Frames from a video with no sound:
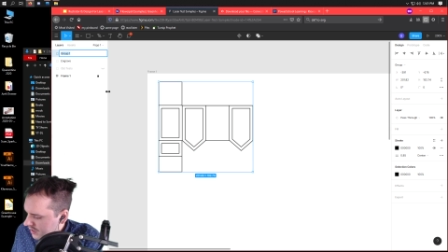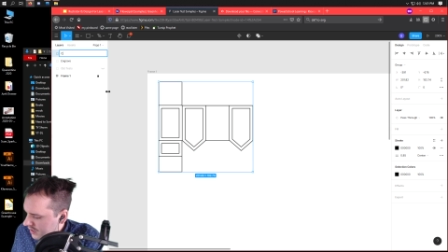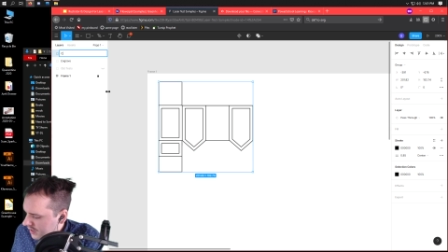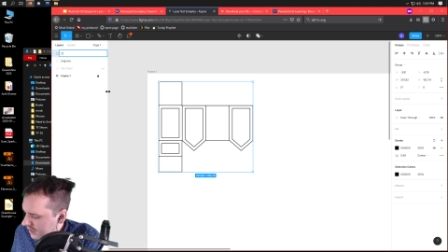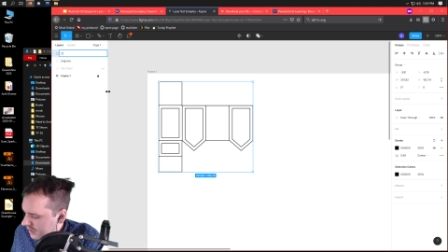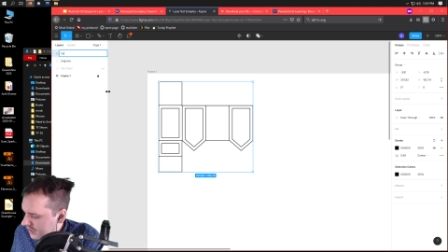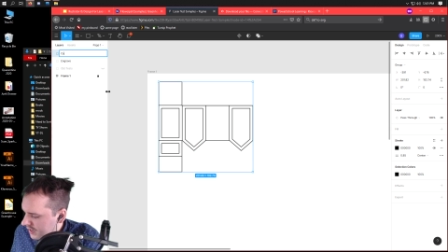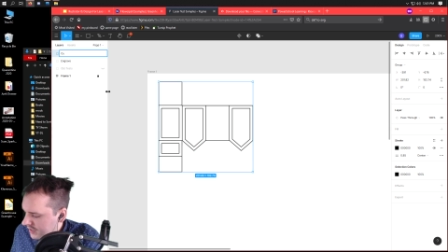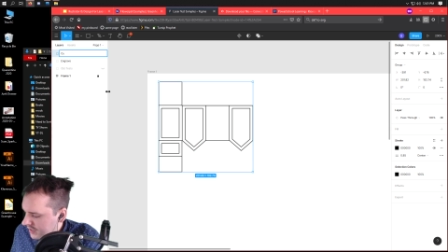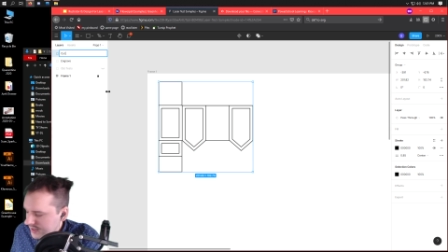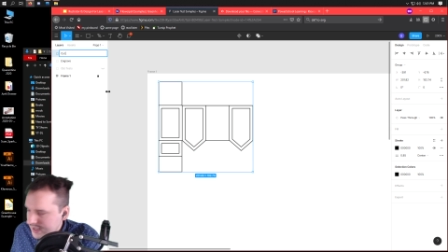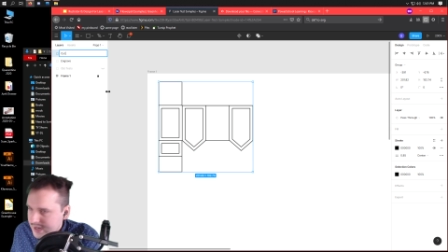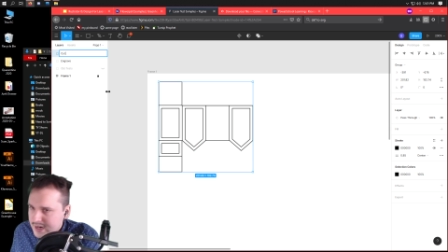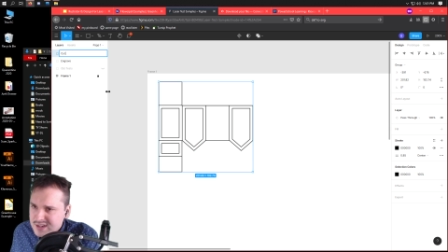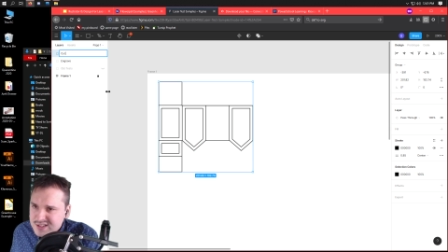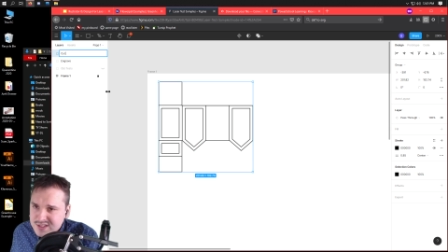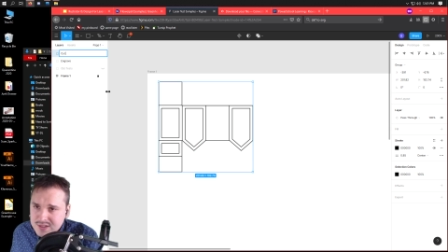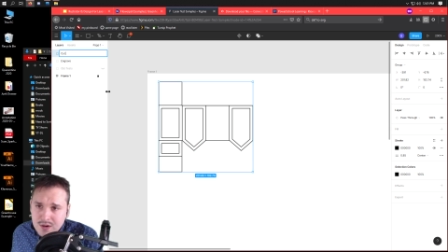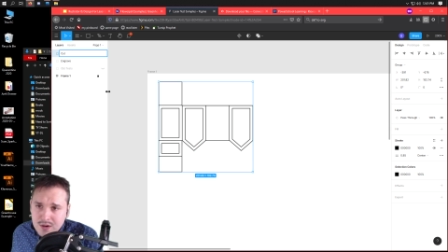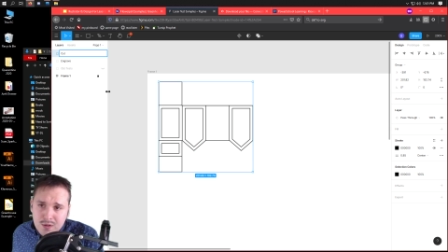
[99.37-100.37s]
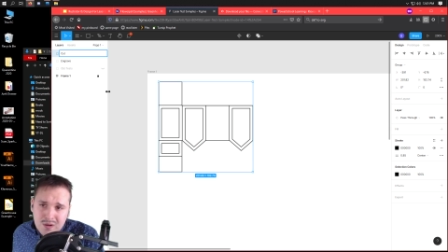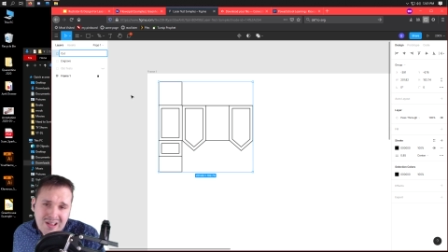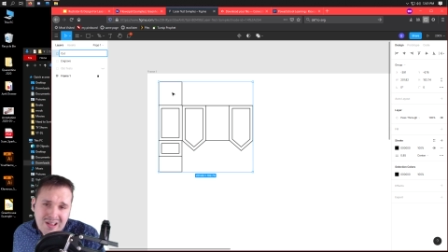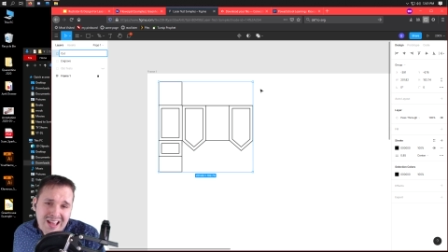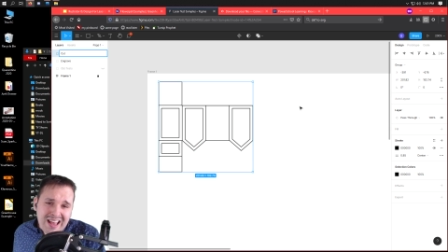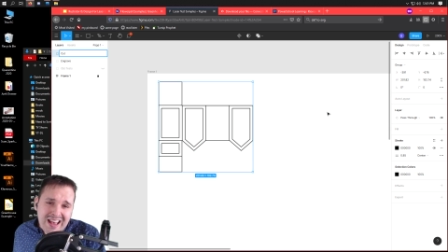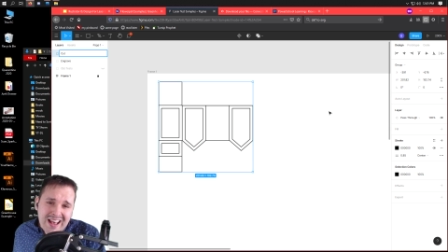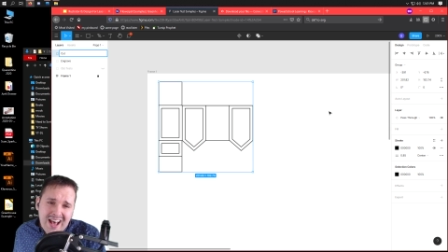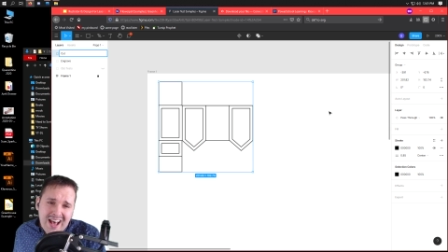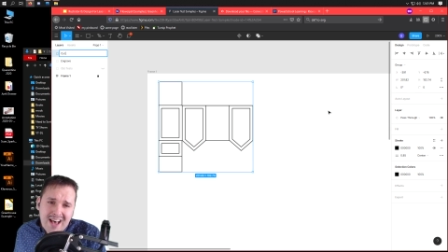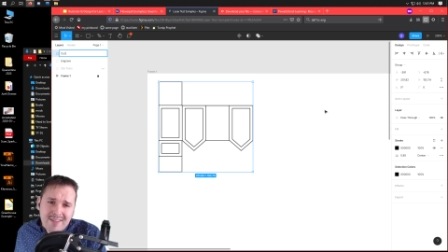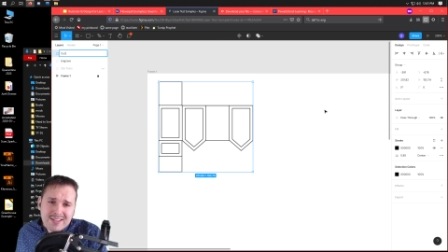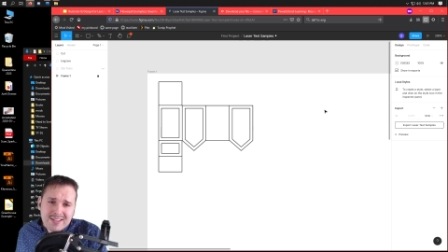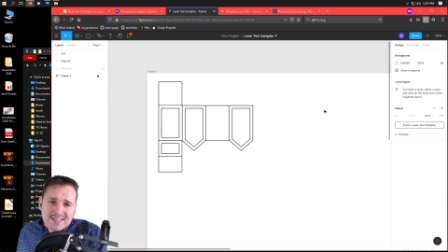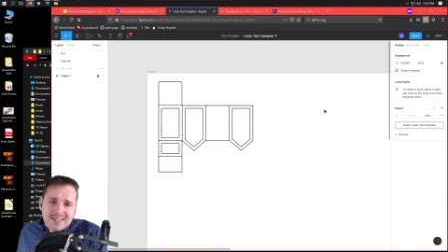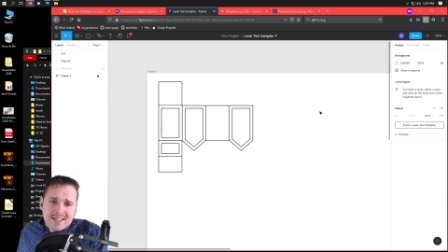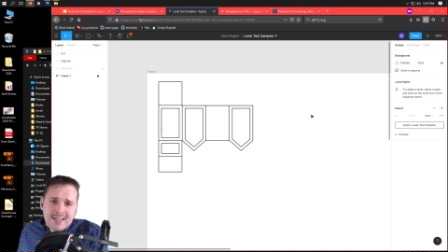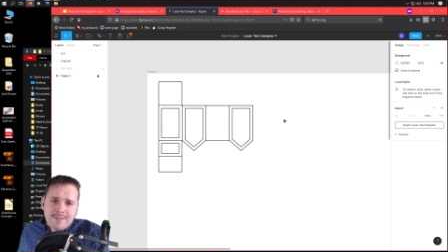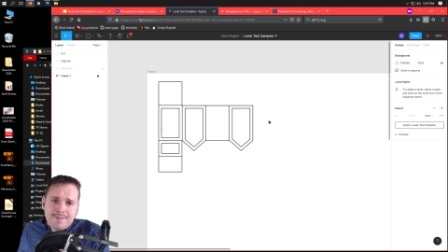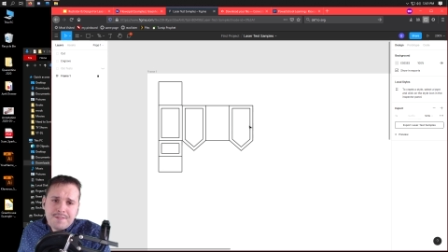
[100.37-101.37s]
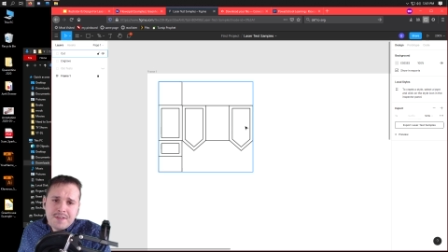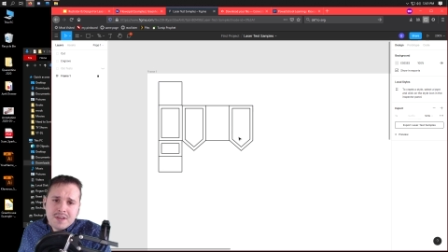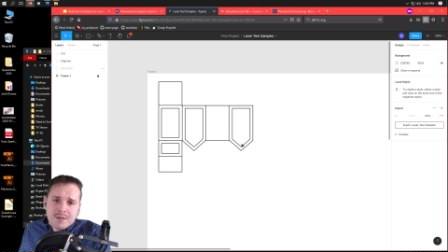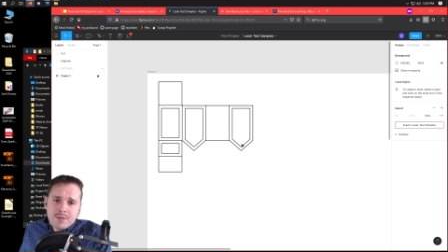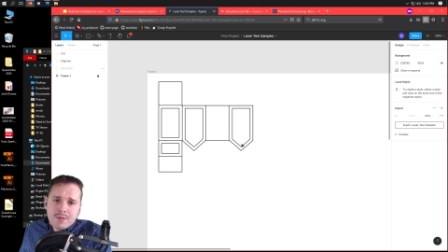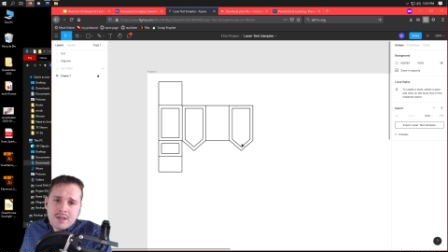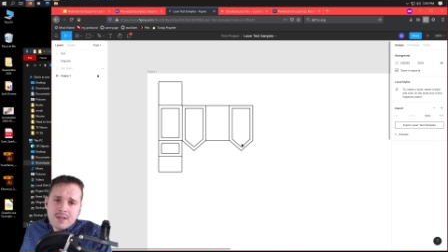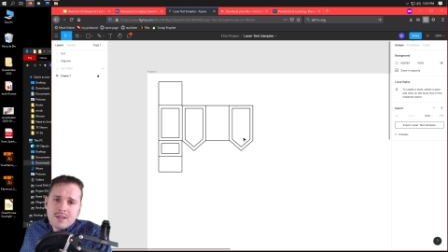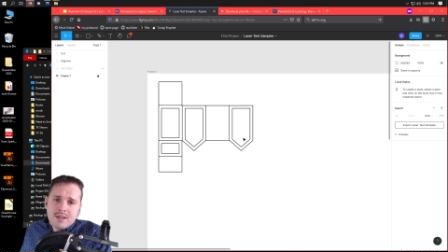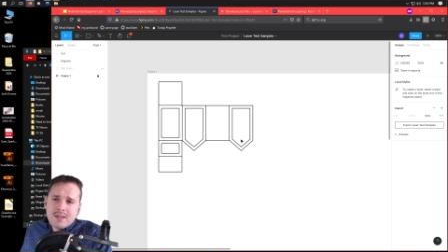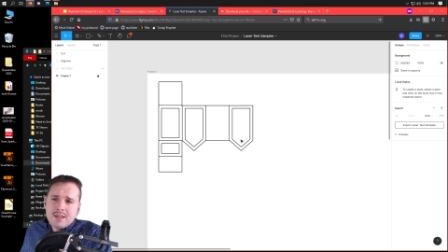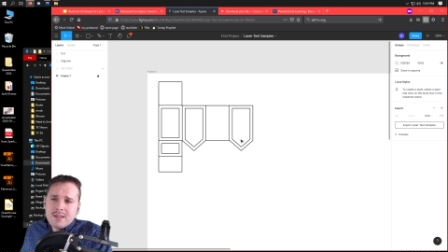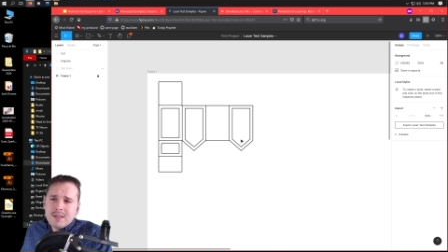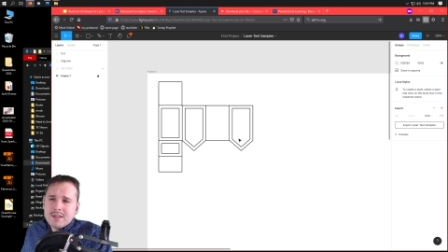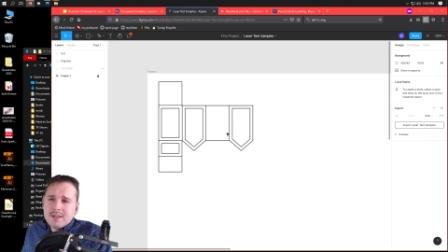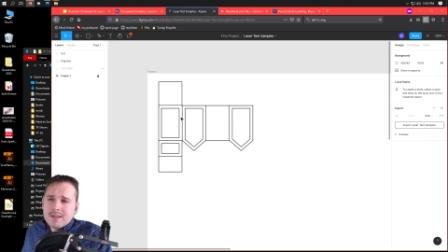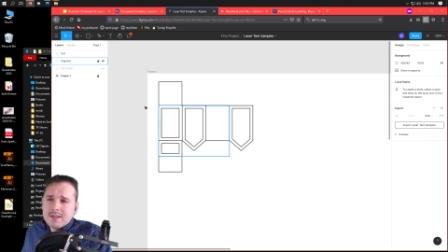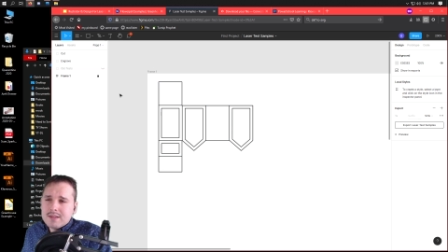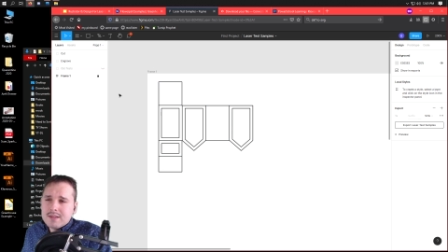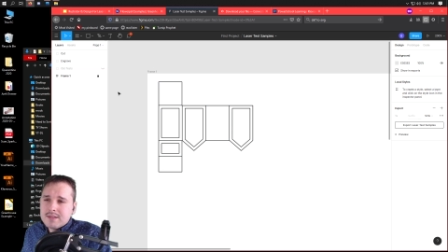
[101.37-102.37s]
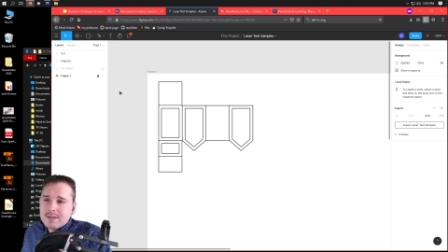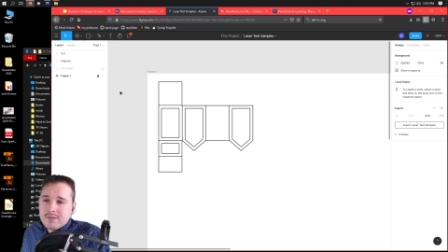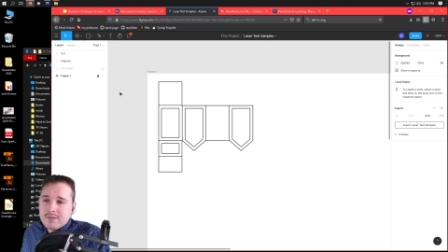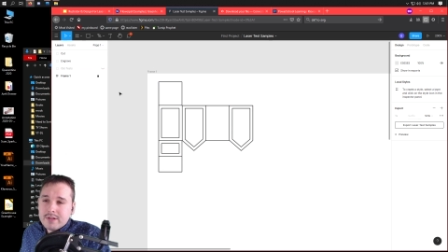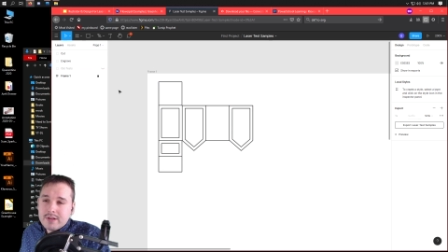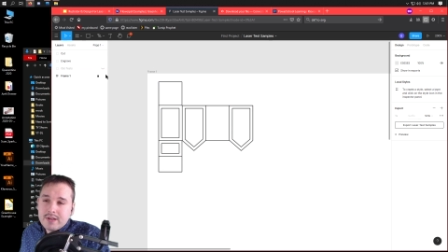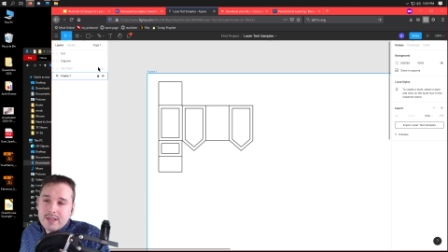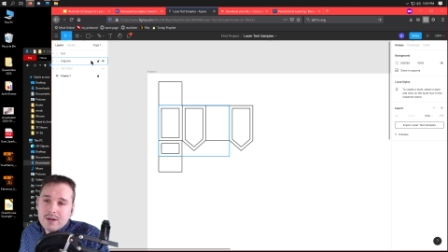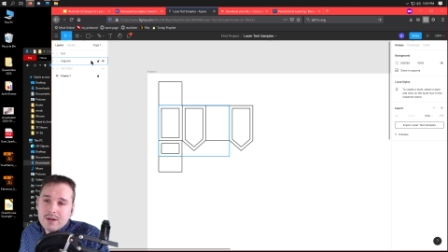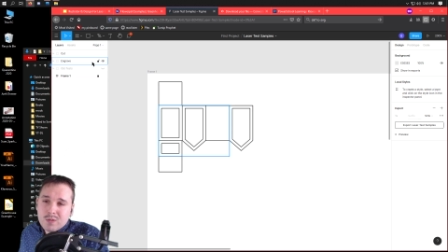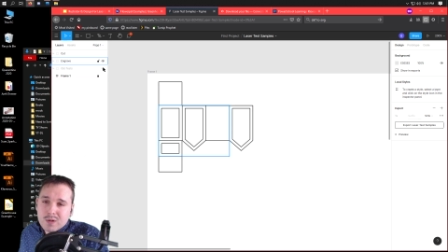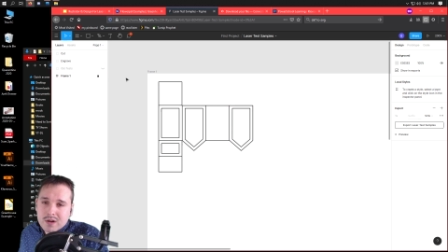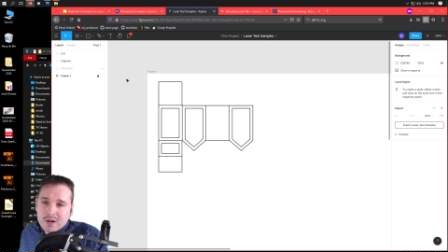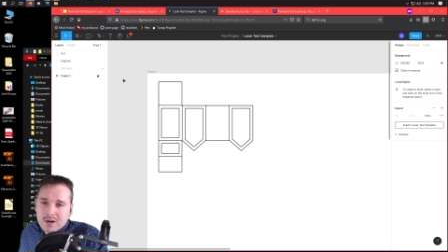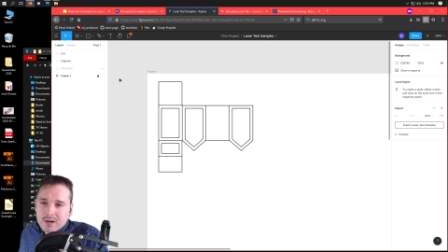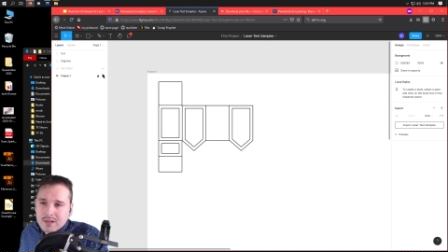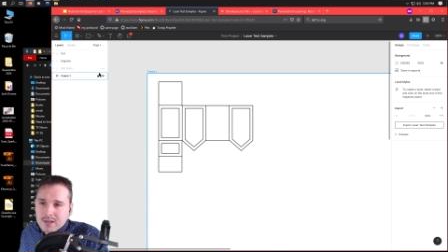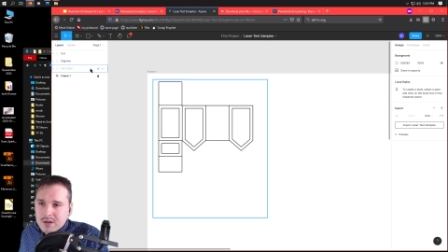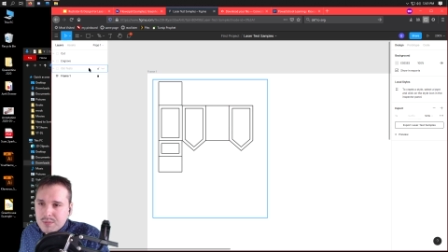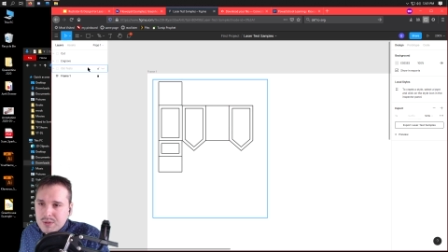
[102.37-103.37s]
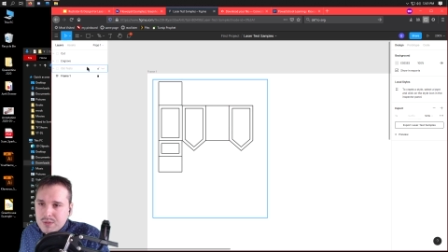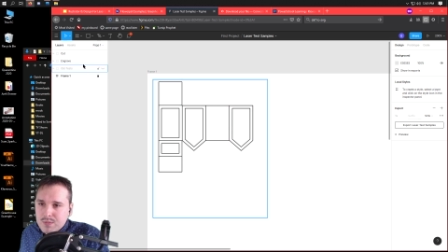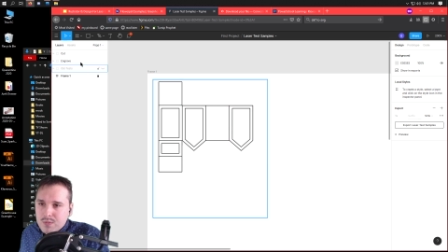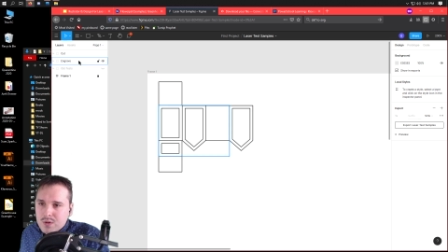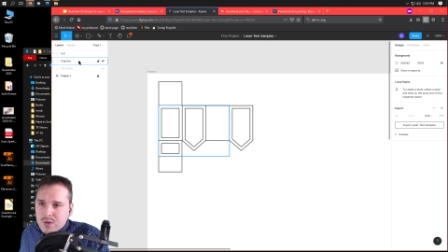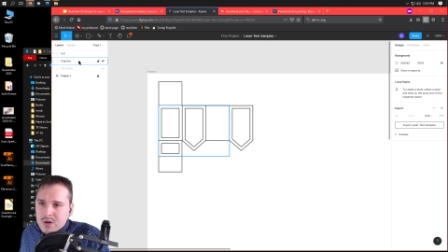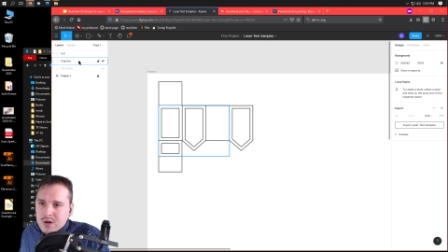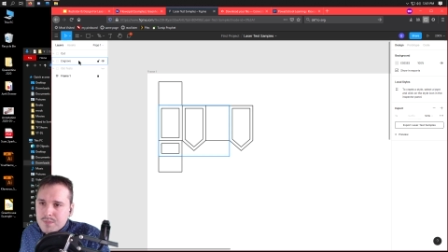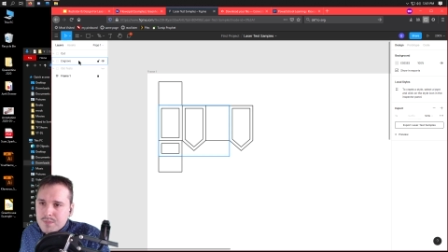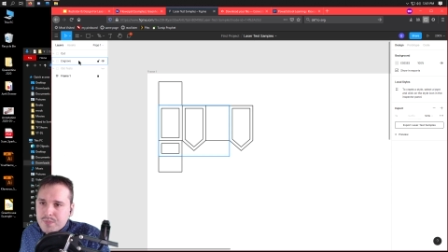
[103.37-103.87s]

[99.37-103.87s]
cut layer. So obviously Figma need to work on a little bit more,